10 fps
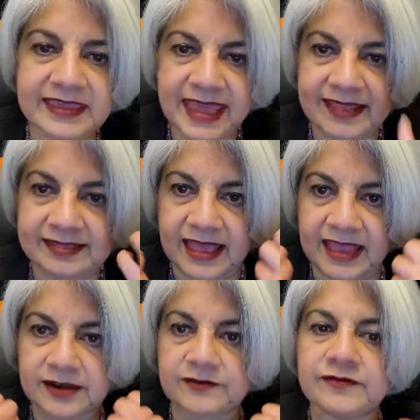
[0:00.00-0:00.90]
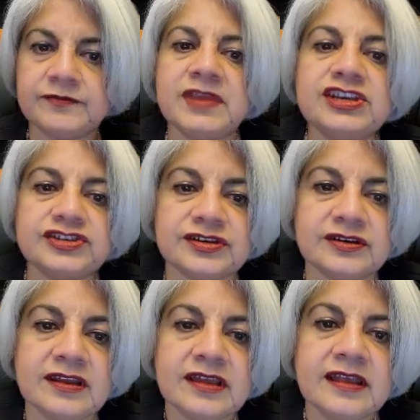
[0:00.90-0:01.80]
get that
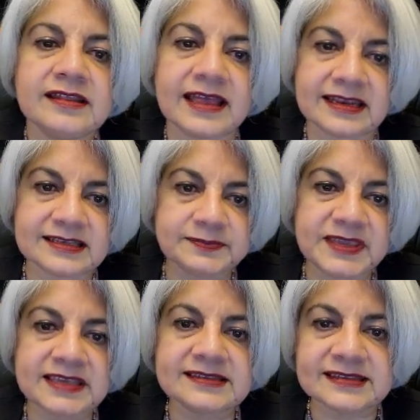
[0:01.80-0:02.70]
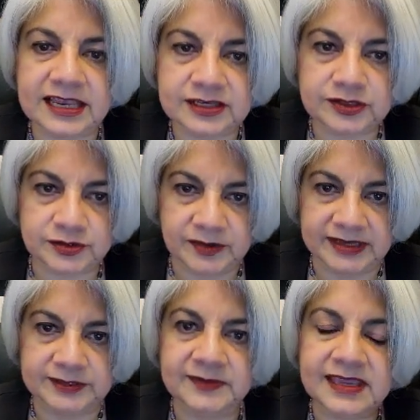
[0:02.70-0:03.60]
information that is being sent to
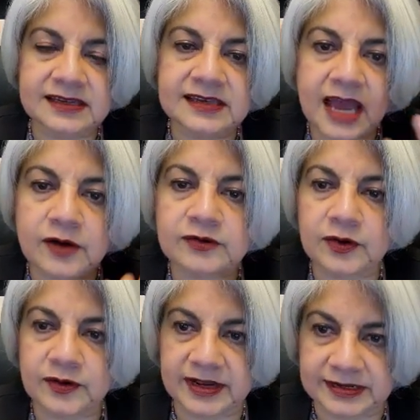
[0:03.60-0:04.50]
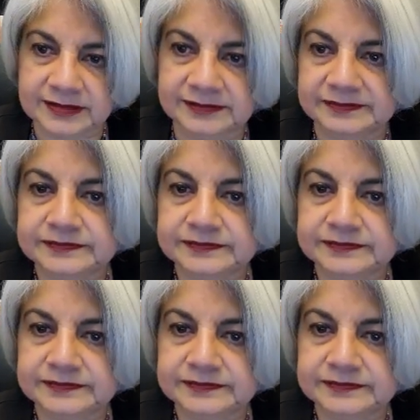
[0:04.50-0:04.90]
us. We can download it